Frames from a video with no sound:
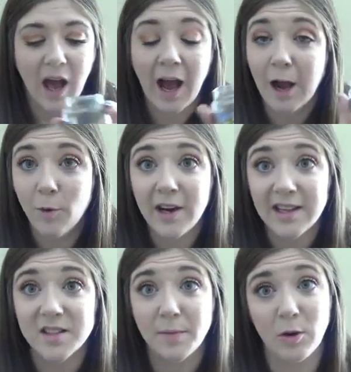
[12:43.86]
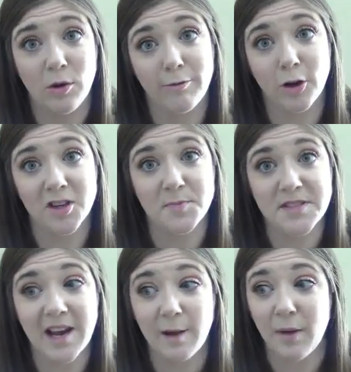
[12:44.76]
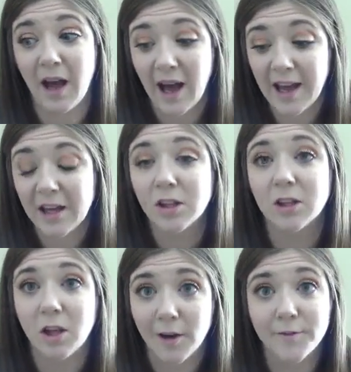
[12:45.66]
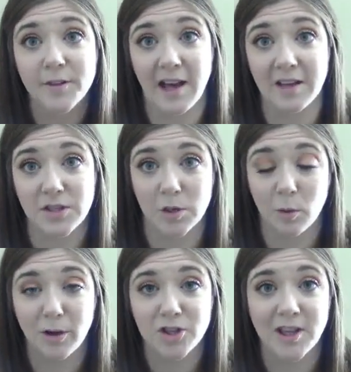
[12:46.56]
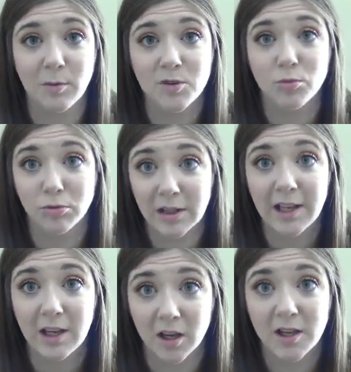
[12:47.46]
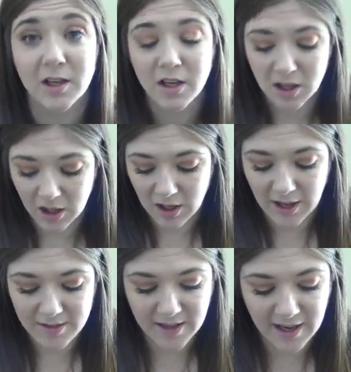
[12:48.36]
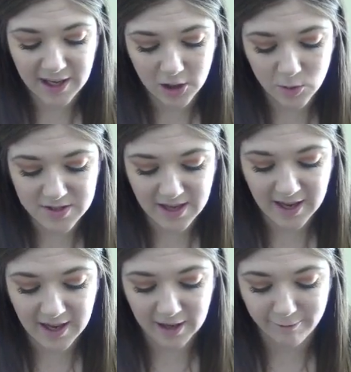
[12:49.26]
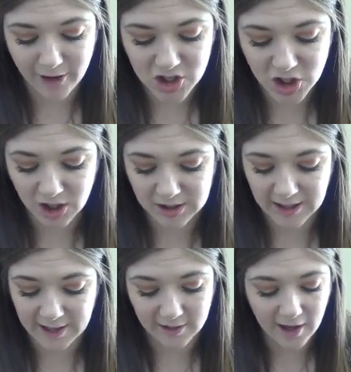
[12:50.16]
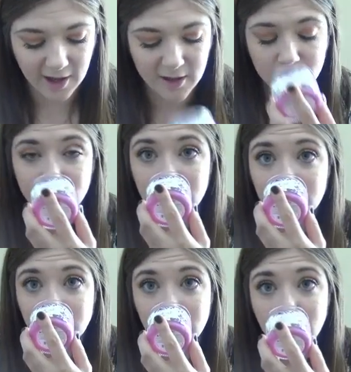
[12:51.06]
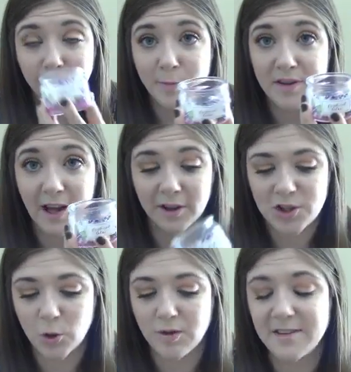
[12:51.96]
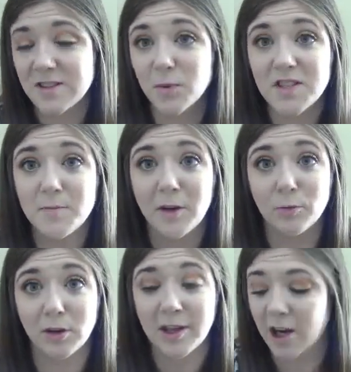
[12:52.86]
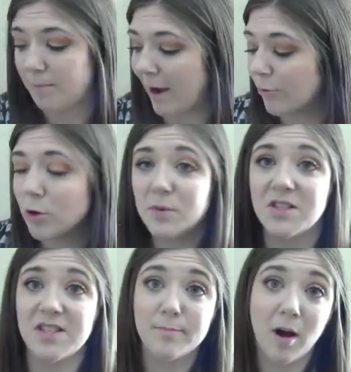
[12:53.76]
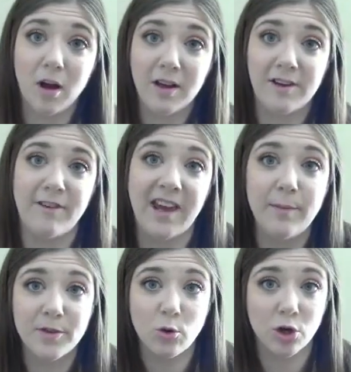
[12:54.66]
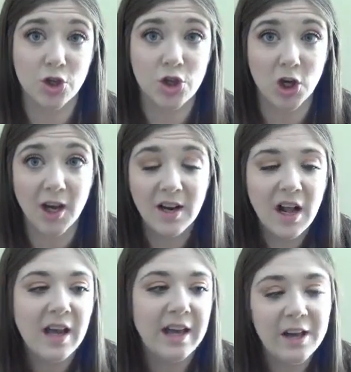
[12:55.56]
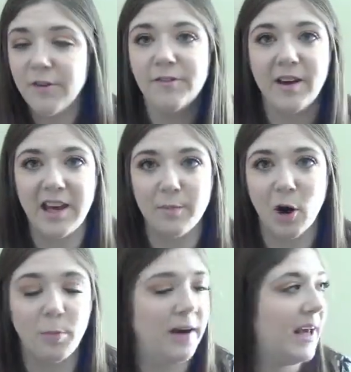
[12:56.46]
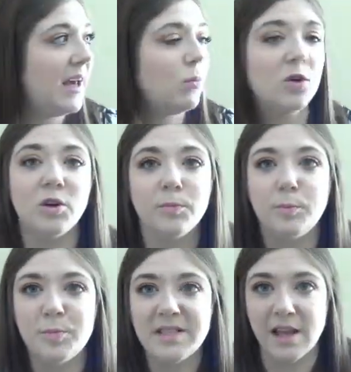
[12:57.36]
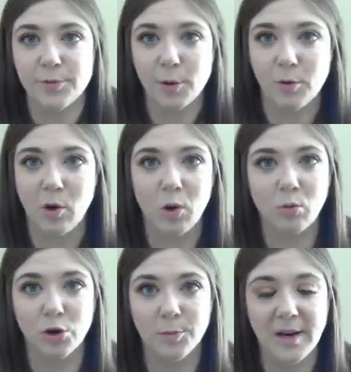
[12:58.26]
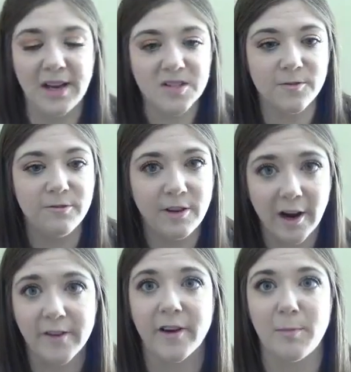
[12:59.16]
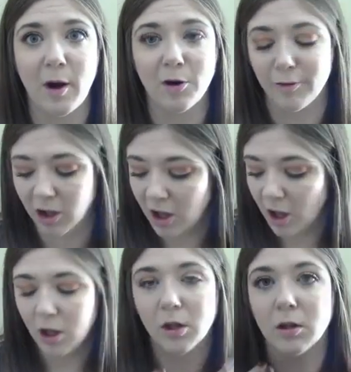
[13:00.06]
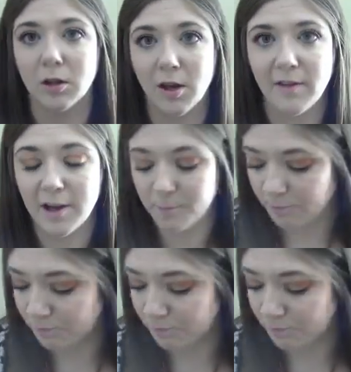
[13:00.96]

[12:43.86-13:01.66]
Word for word: I want to get the big one for Christmas time. I loved that so much. That was really good. And then I used a fresh cut lilac from the dollar store. This one smelled really good. My room is small and if I keep the door shut, even if I keep it open, it will scent throughout the whole room and it's very, very powerful. Love it.